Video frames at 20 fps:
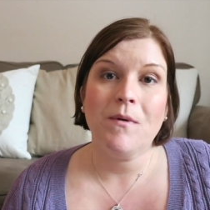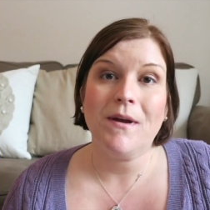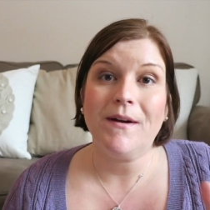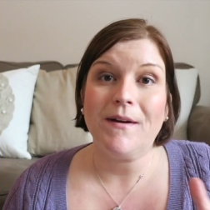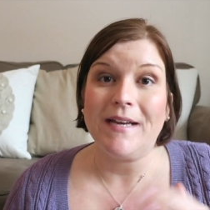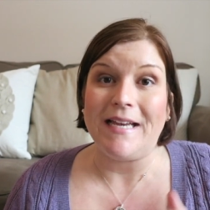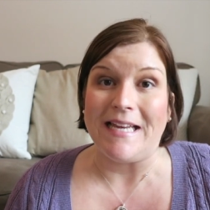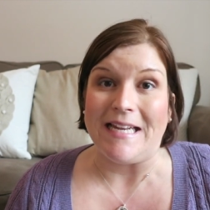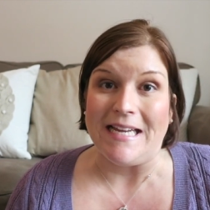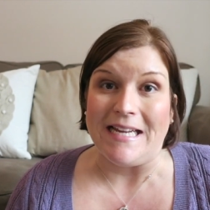we
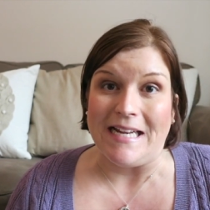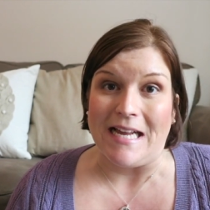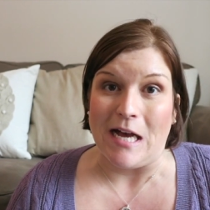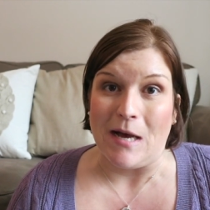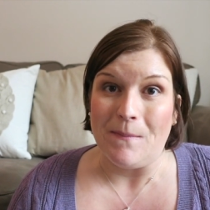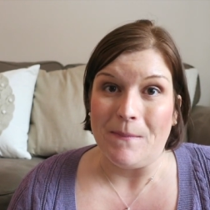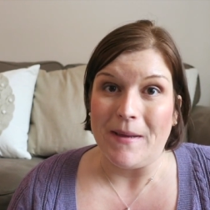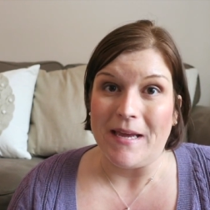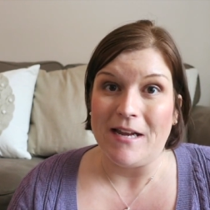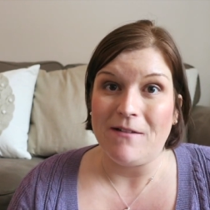are getting
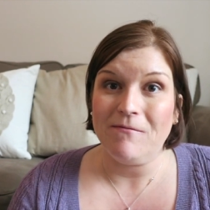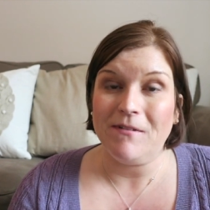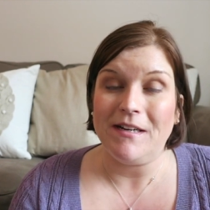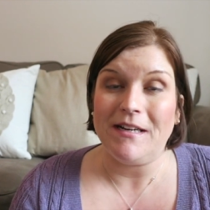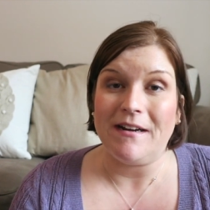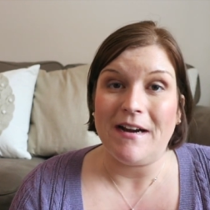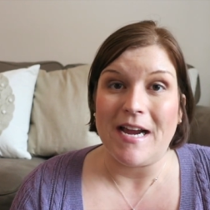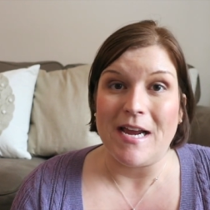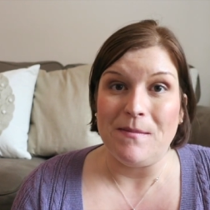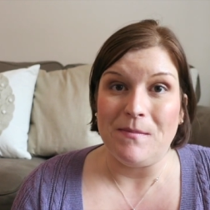up and
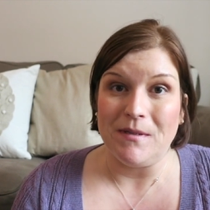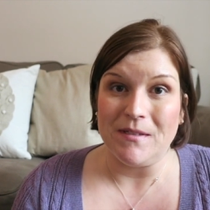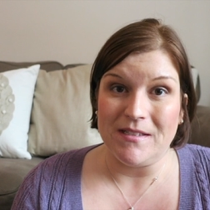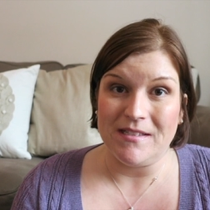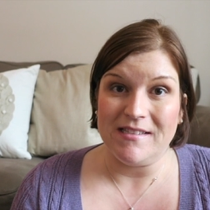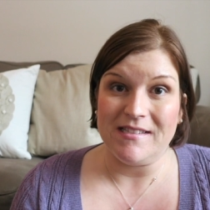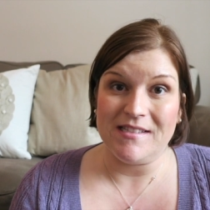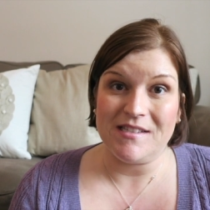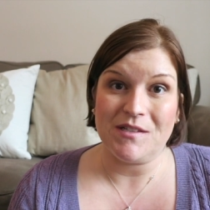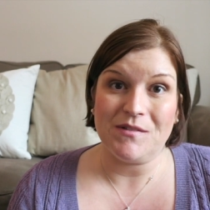we are able to
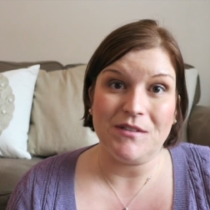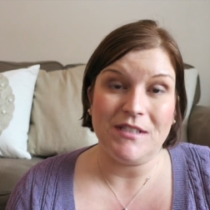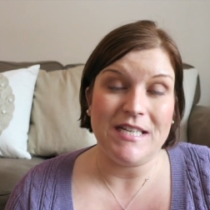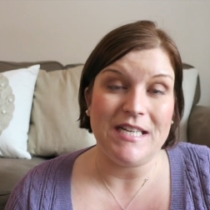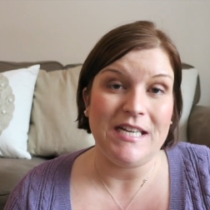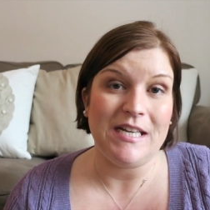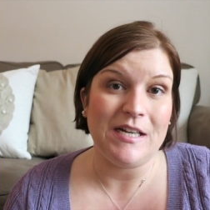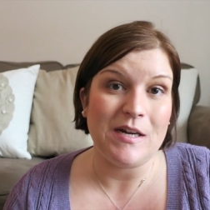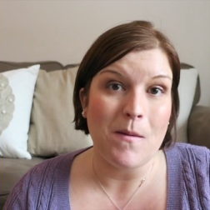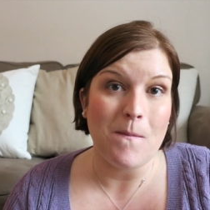
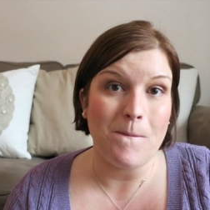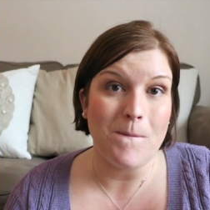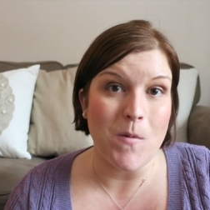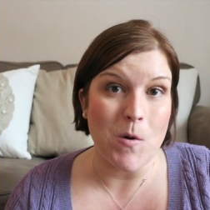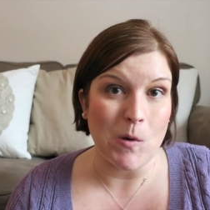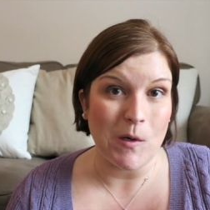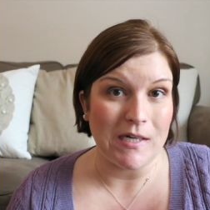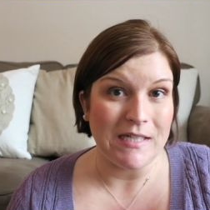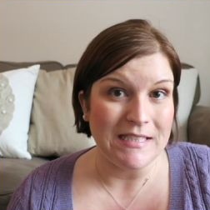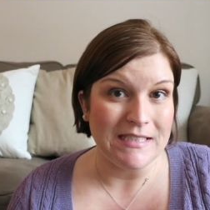screen
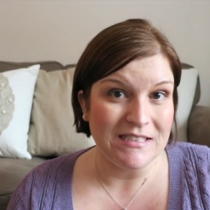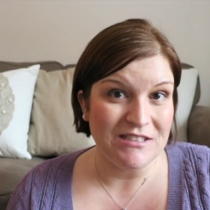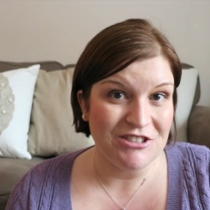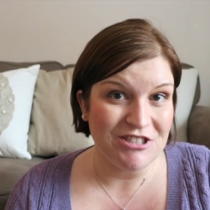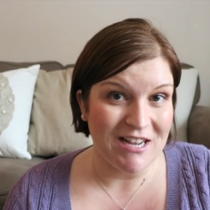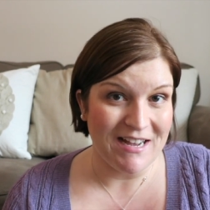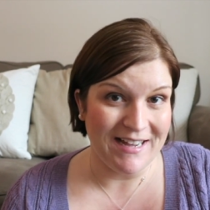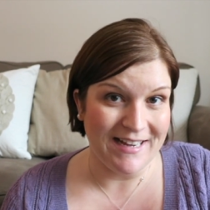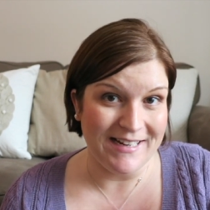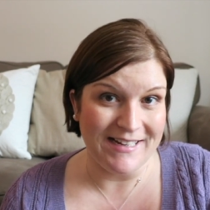Born in
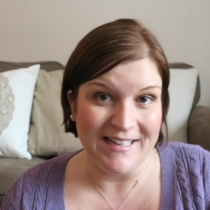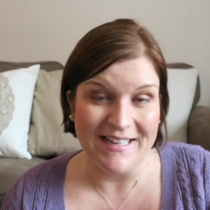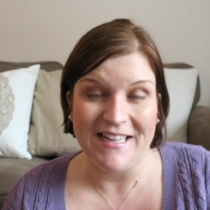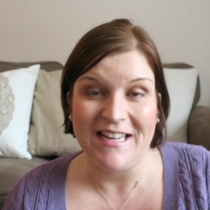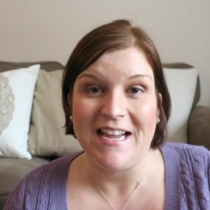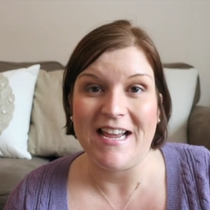China.